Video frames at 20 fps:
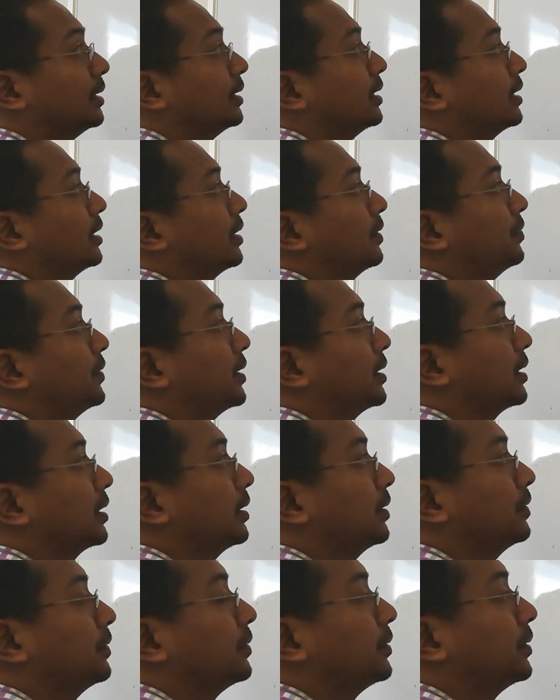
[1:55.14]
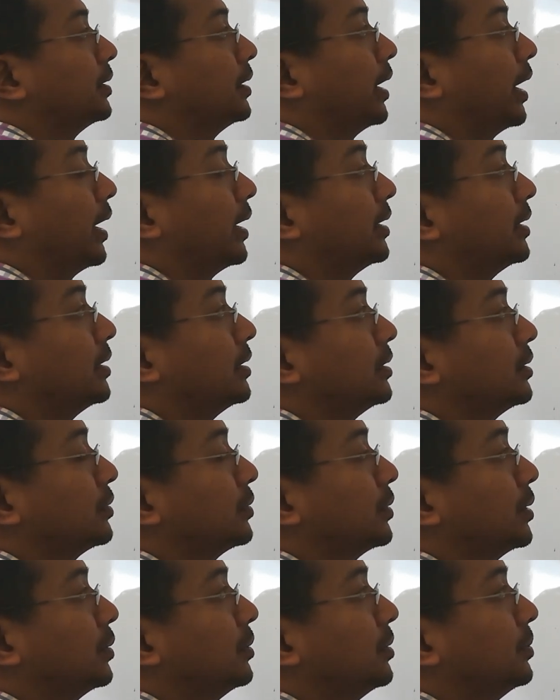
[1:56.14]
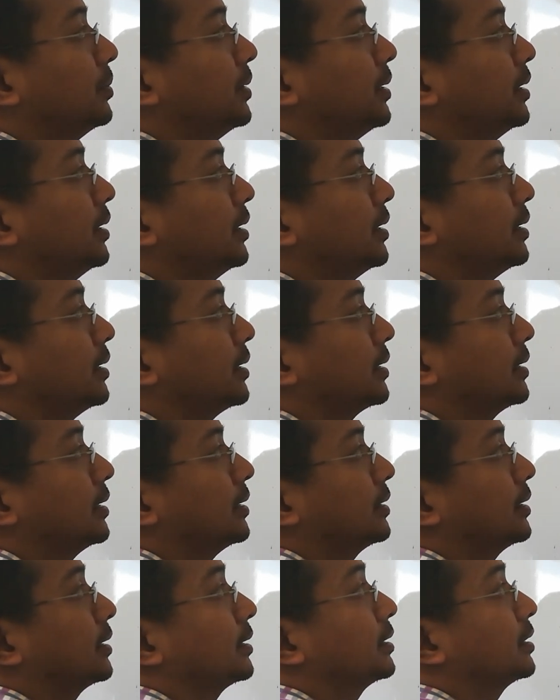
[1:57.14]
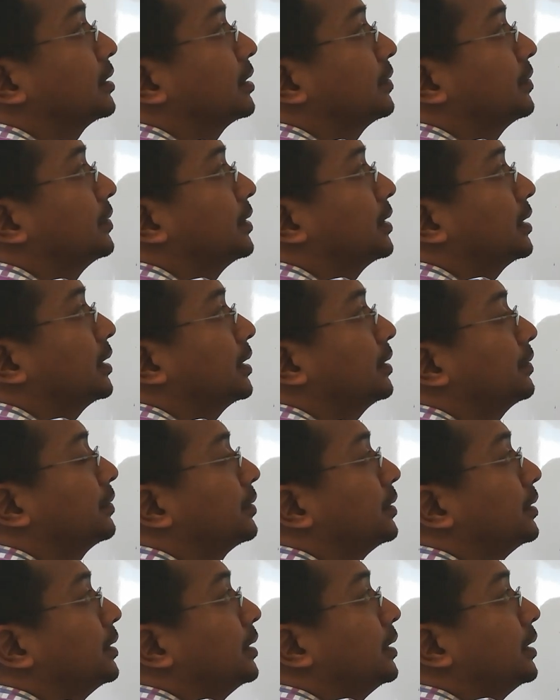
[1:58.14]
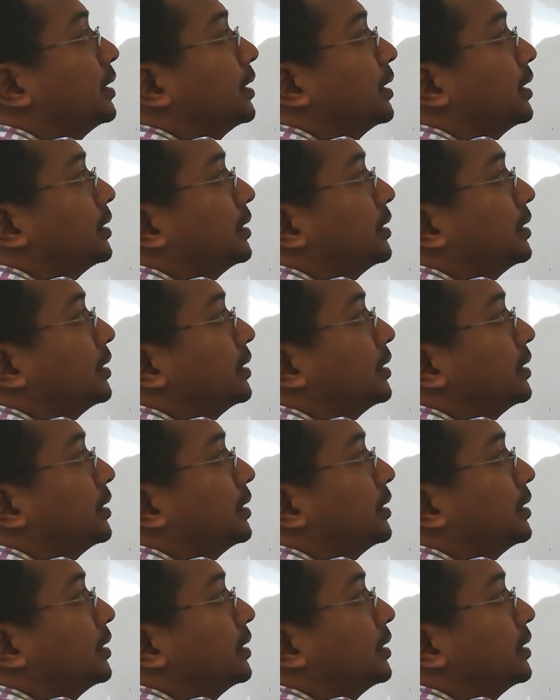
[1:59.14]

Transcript: of the graph, and then this one will be the third section of the graph, and